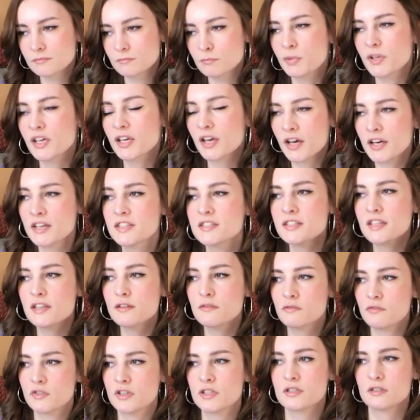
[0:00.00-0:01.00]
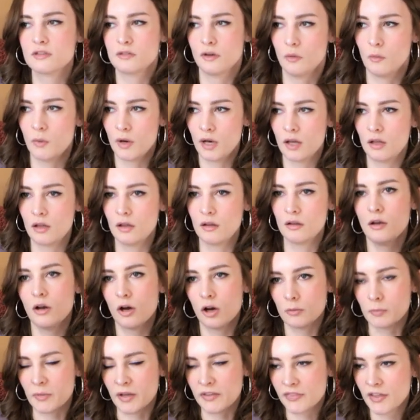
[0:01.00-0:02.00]
Because they fit so well
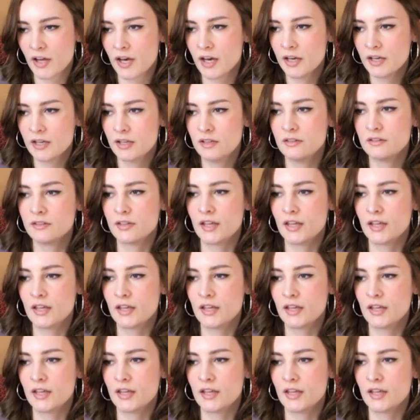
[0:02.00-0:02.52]
on my thighs